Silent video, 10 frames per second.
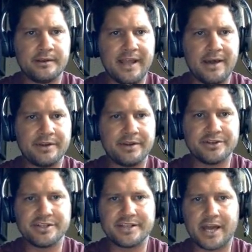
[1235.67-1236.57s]
Down here,
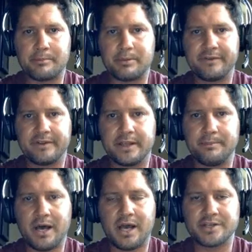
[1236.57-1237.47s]
she's got our Perfectly
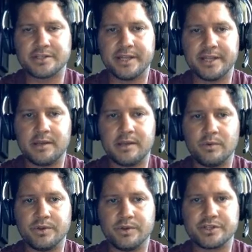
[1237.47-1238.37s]
Posh link, which
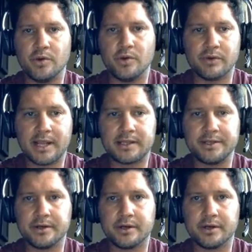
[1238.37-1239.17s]
goes directly to her